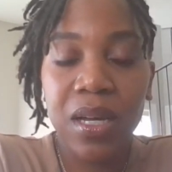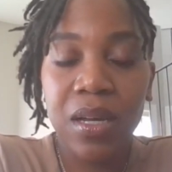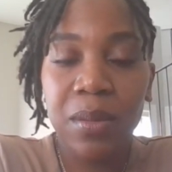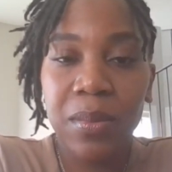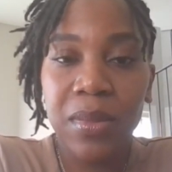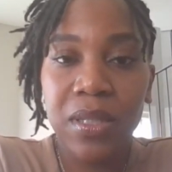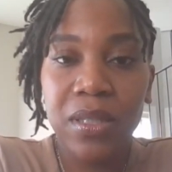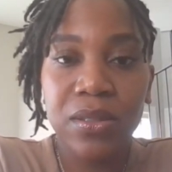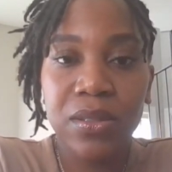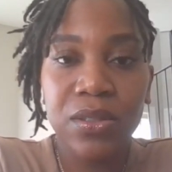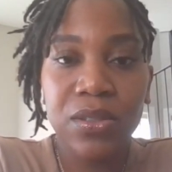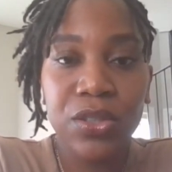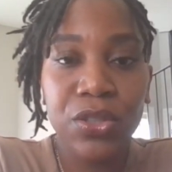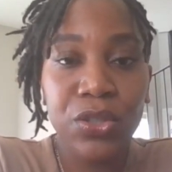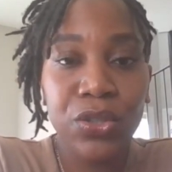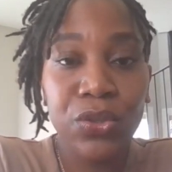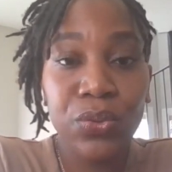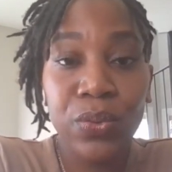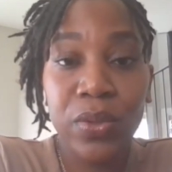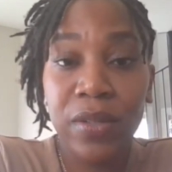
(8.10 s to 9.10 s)
coming
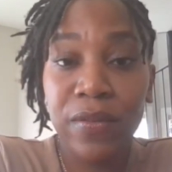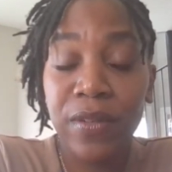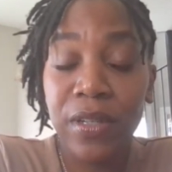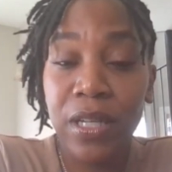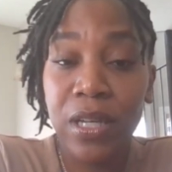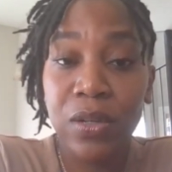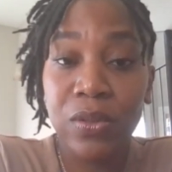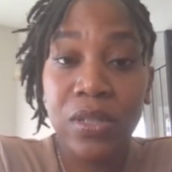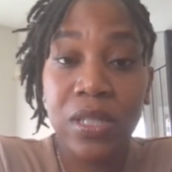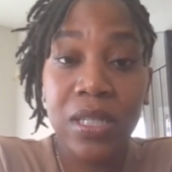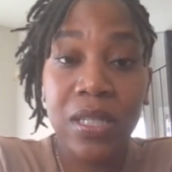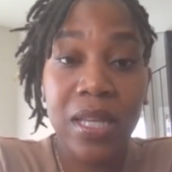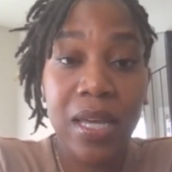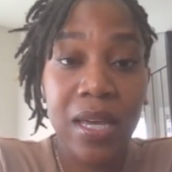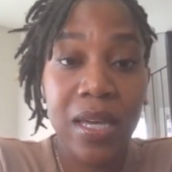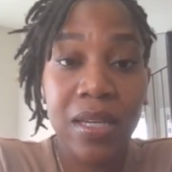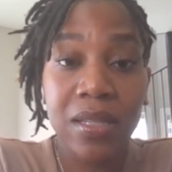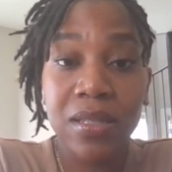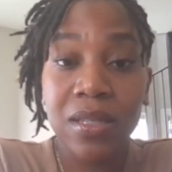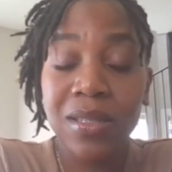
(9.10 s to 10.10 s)
to you with a video
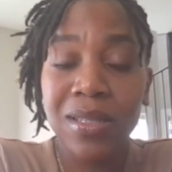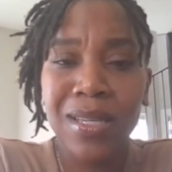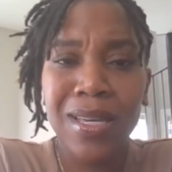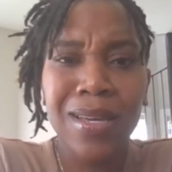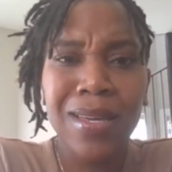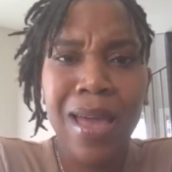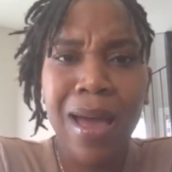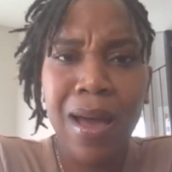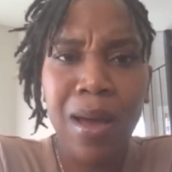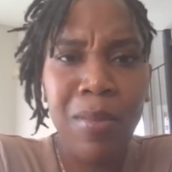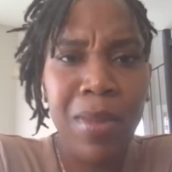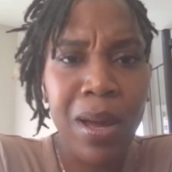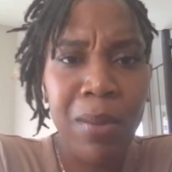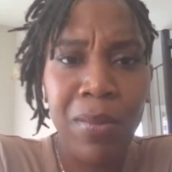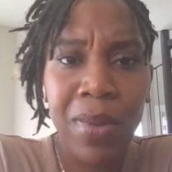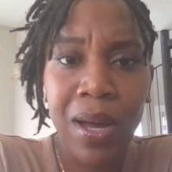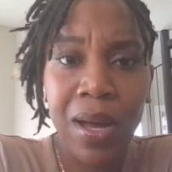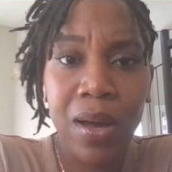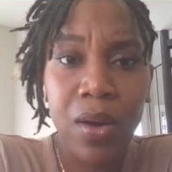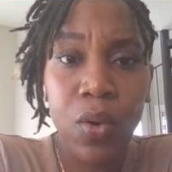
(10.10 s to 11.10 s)
today to tell y'all
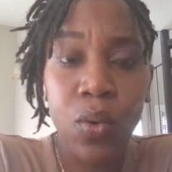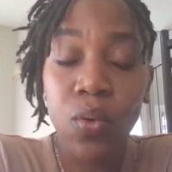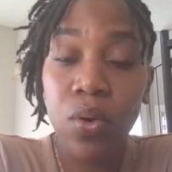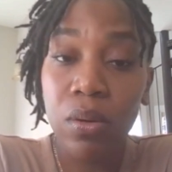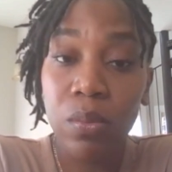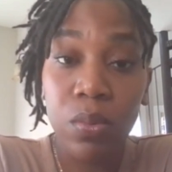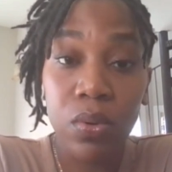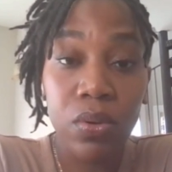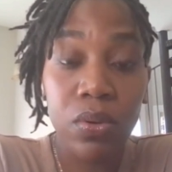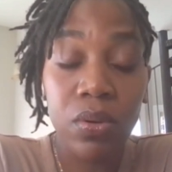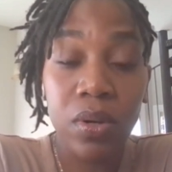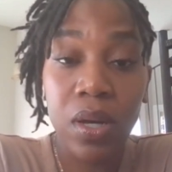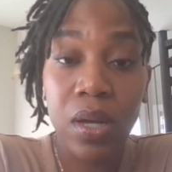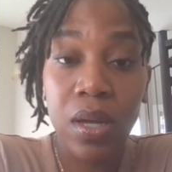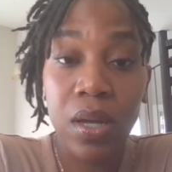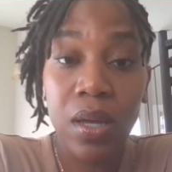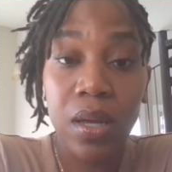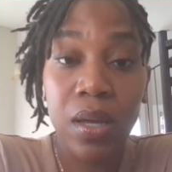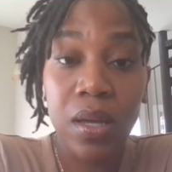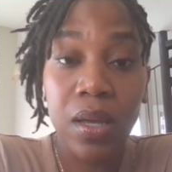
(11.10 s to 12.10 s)
about my horrible
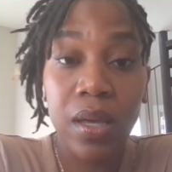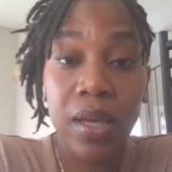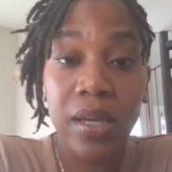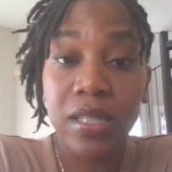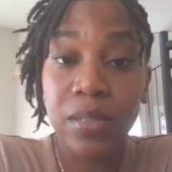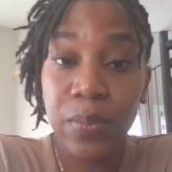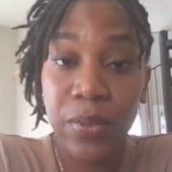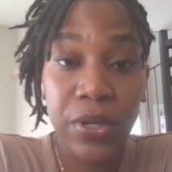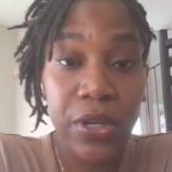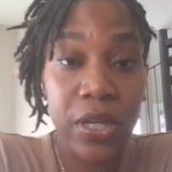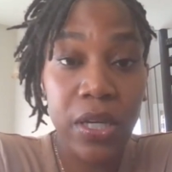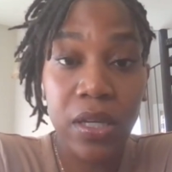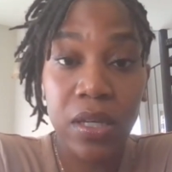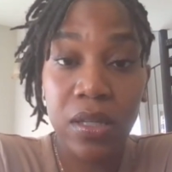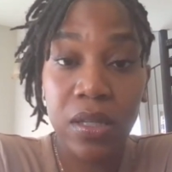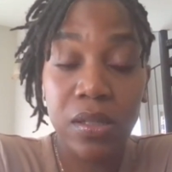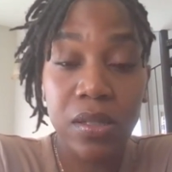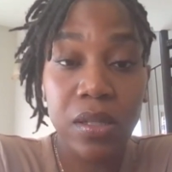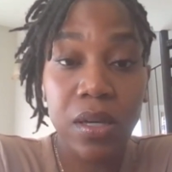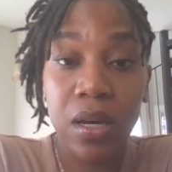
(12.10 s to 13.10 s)

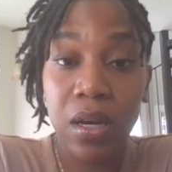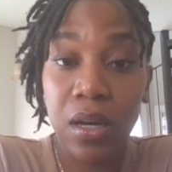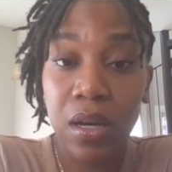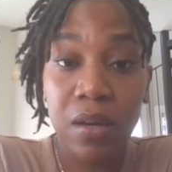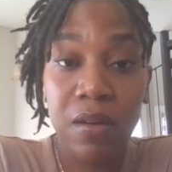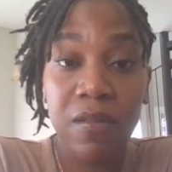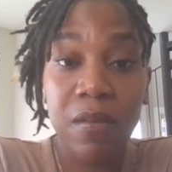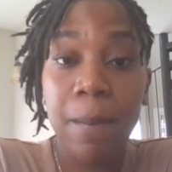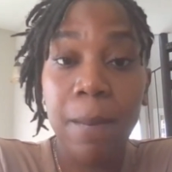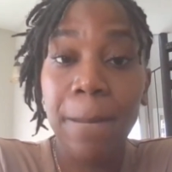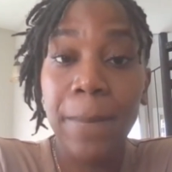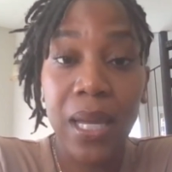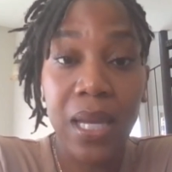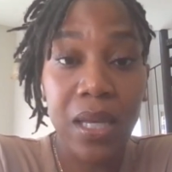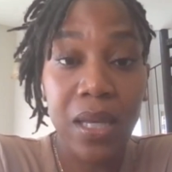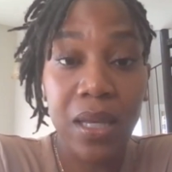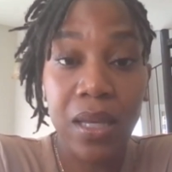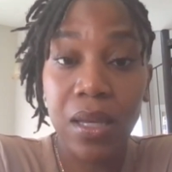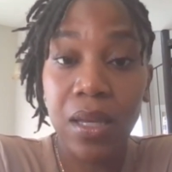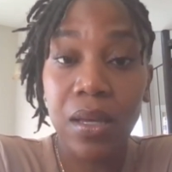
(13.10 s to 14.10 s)
experience of
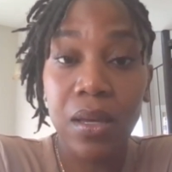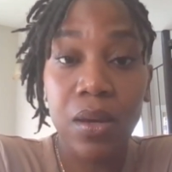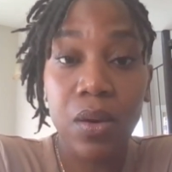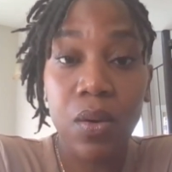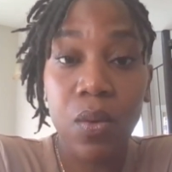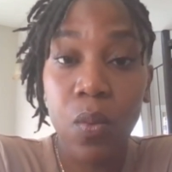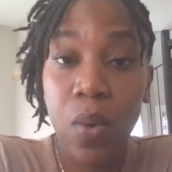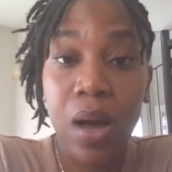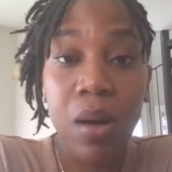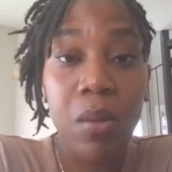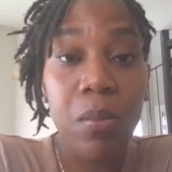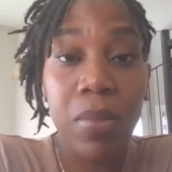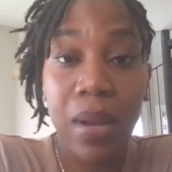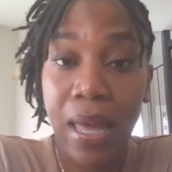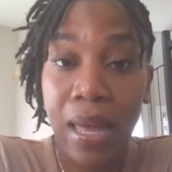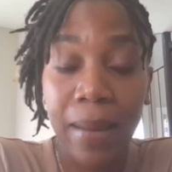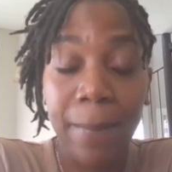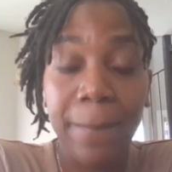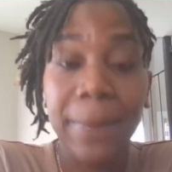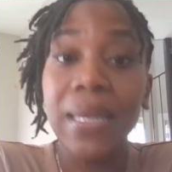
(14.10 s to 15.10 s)
banking while
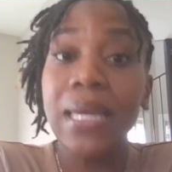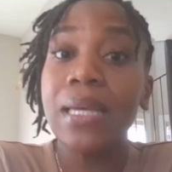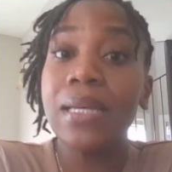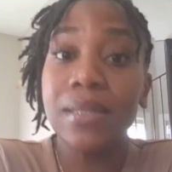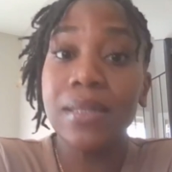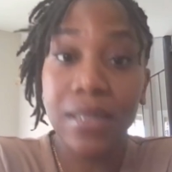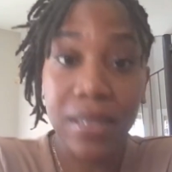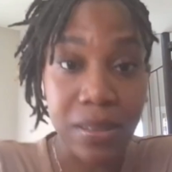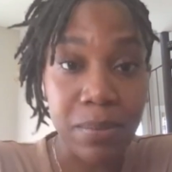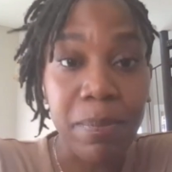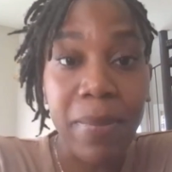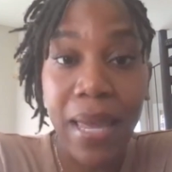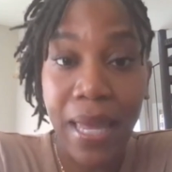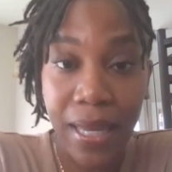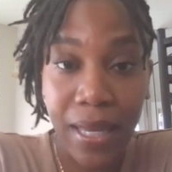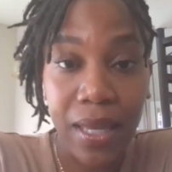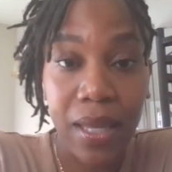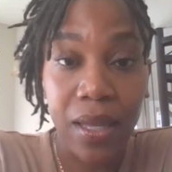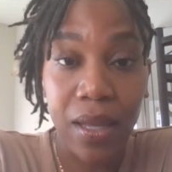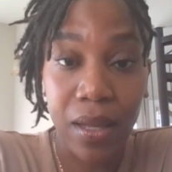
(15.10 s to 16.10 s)
black, business
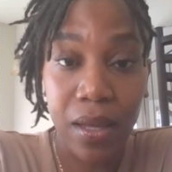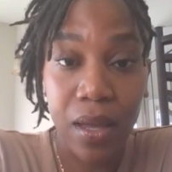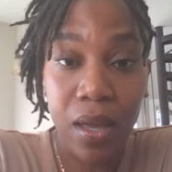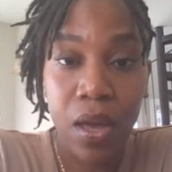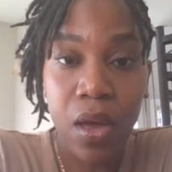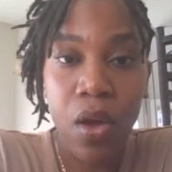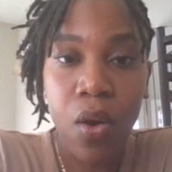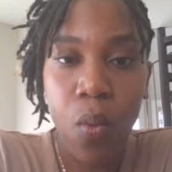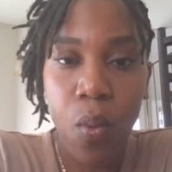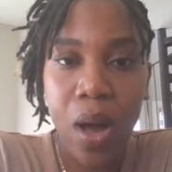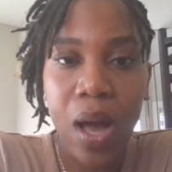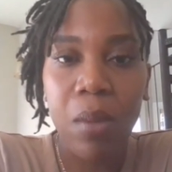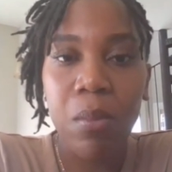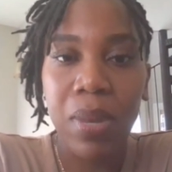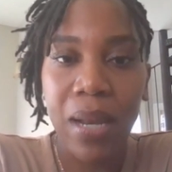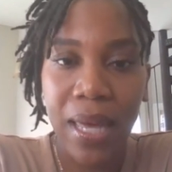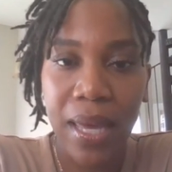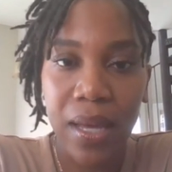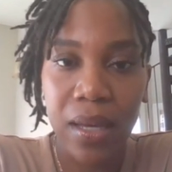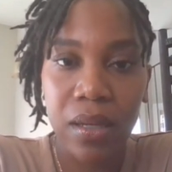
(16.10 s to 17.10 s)
banking while
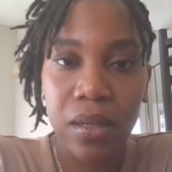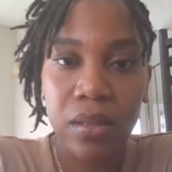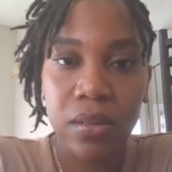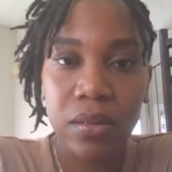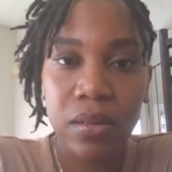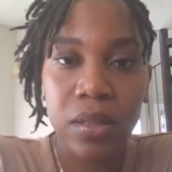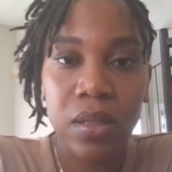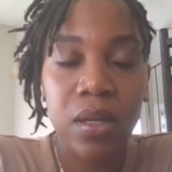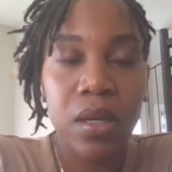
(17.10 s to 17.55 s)
black.